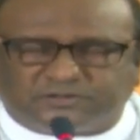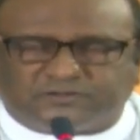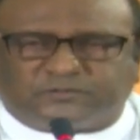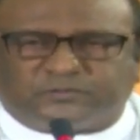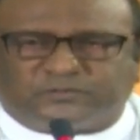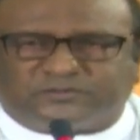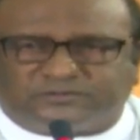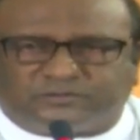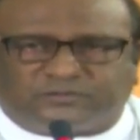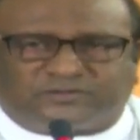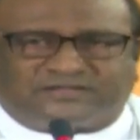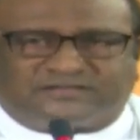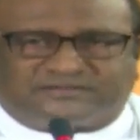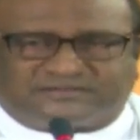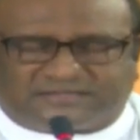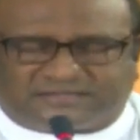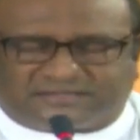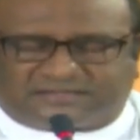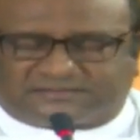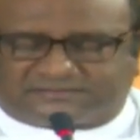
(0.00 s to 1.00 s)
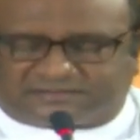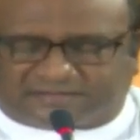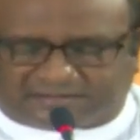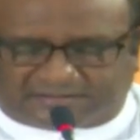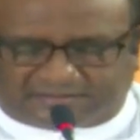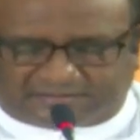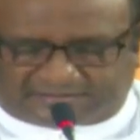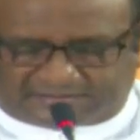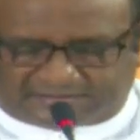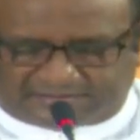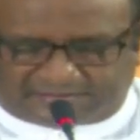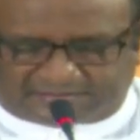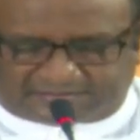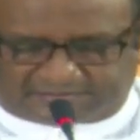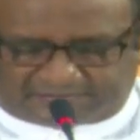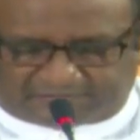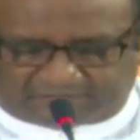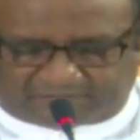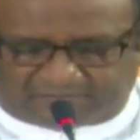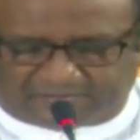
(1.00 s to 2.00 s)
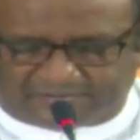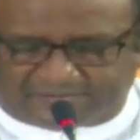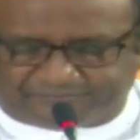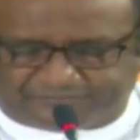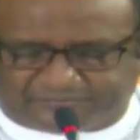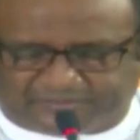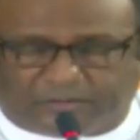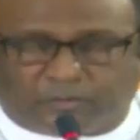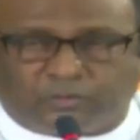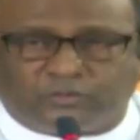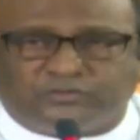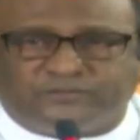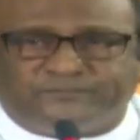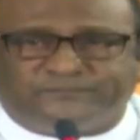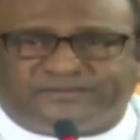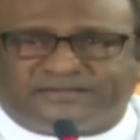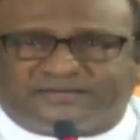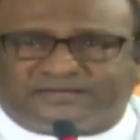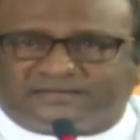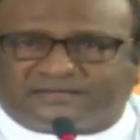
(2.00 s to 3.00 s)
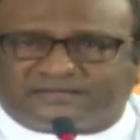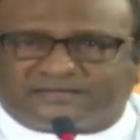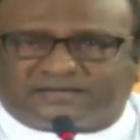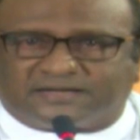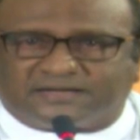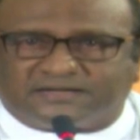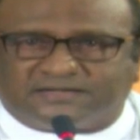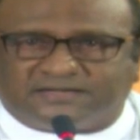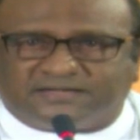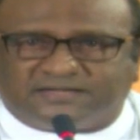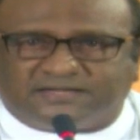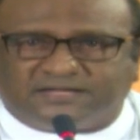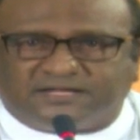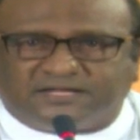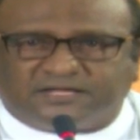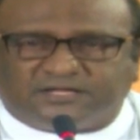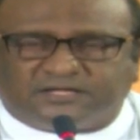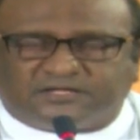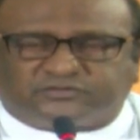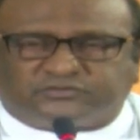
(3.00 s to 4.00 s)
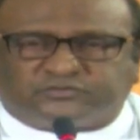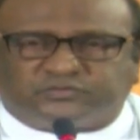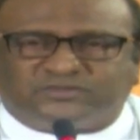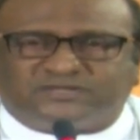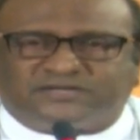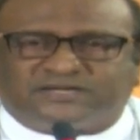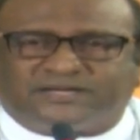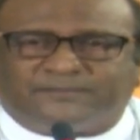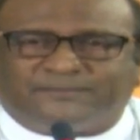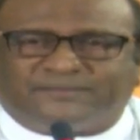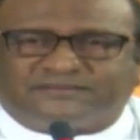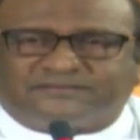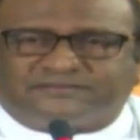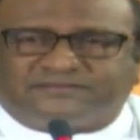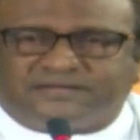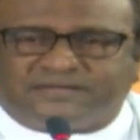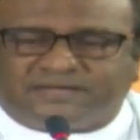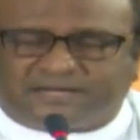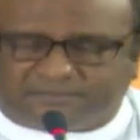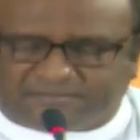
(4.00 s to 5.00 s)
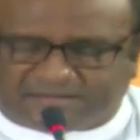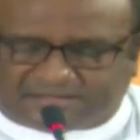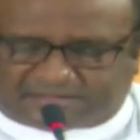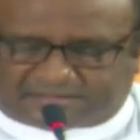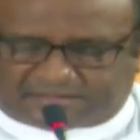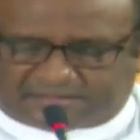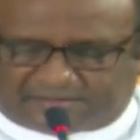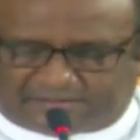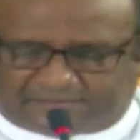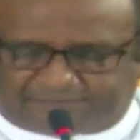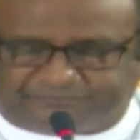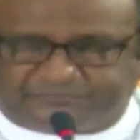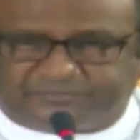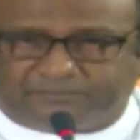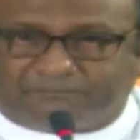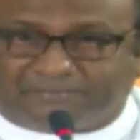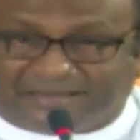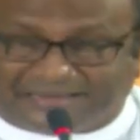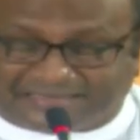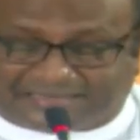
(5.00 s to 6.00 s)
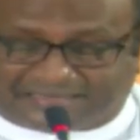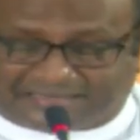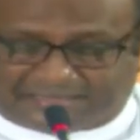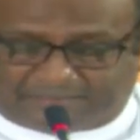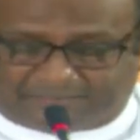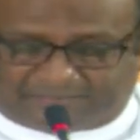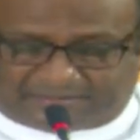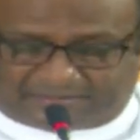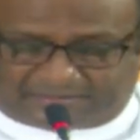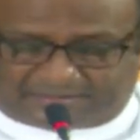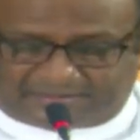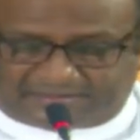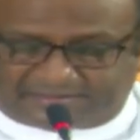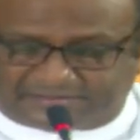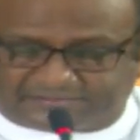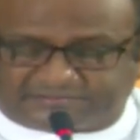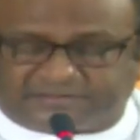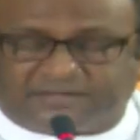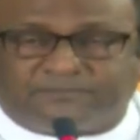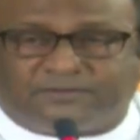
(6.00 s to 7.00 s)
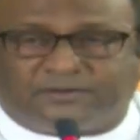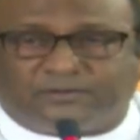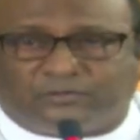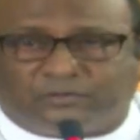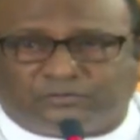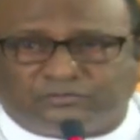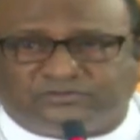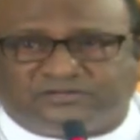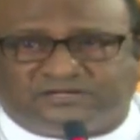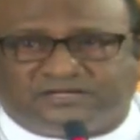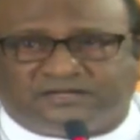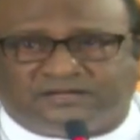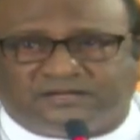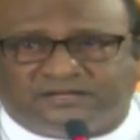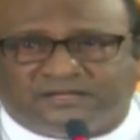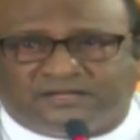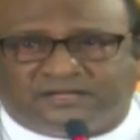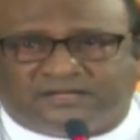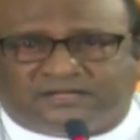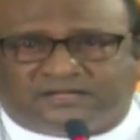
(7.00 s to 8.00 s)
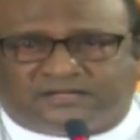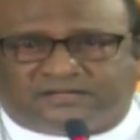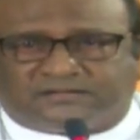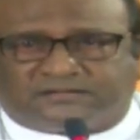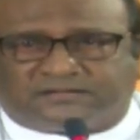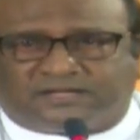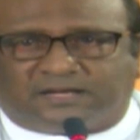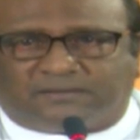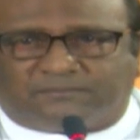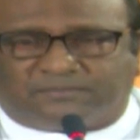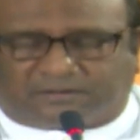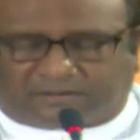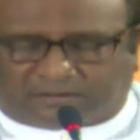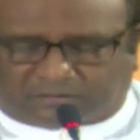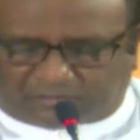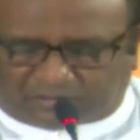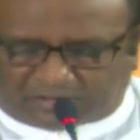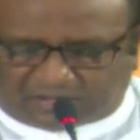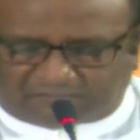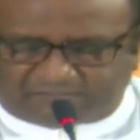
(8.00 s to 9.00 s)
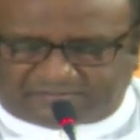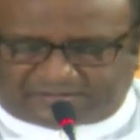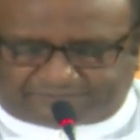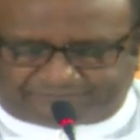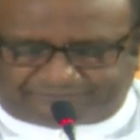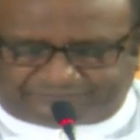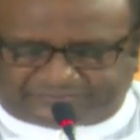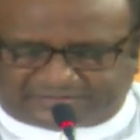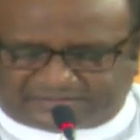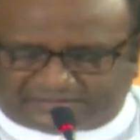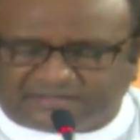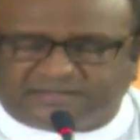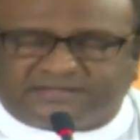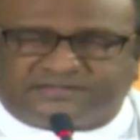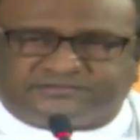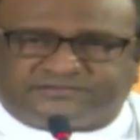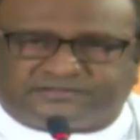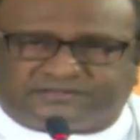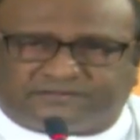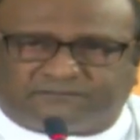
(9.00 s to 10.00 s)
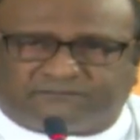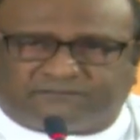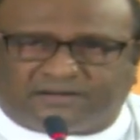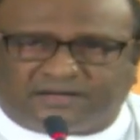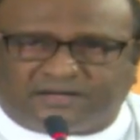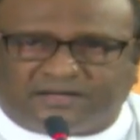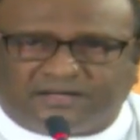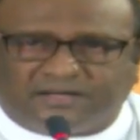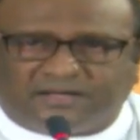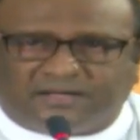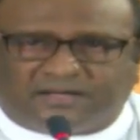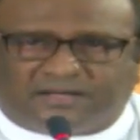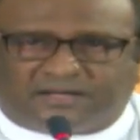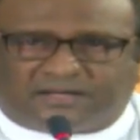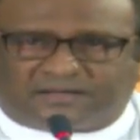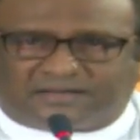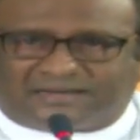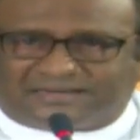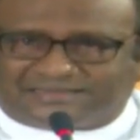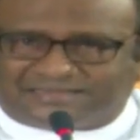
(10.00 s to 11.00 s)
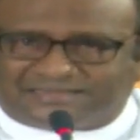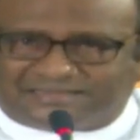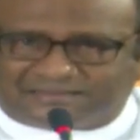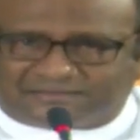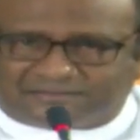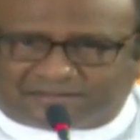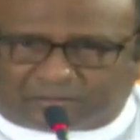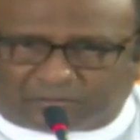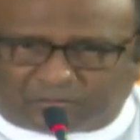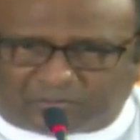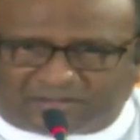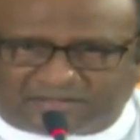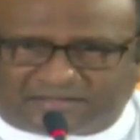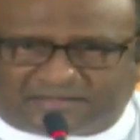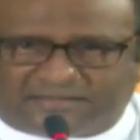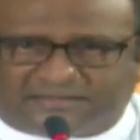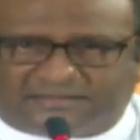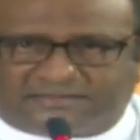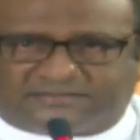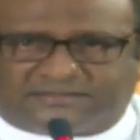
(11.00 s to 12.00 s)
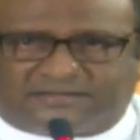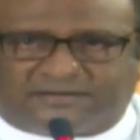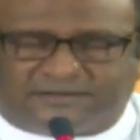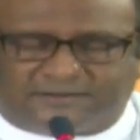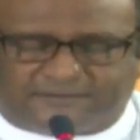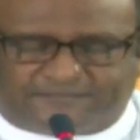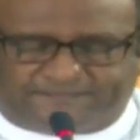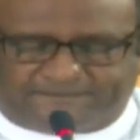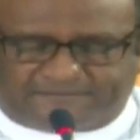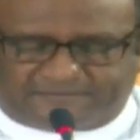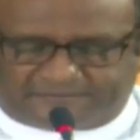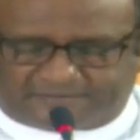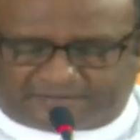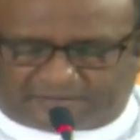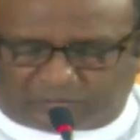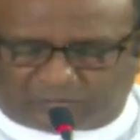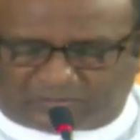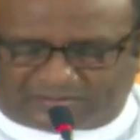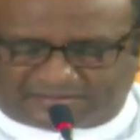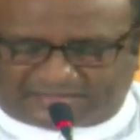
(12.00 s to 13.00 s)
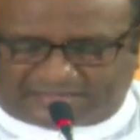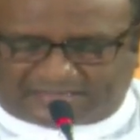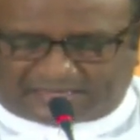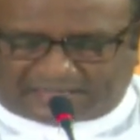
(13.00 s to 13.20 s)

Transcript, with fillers: Minister Sarath Weerasekara said that many teachers have personally told him that they are engaged in the strike due to threats imposed on them by the union. He said that obstruction of duties of government servants is a serious offense.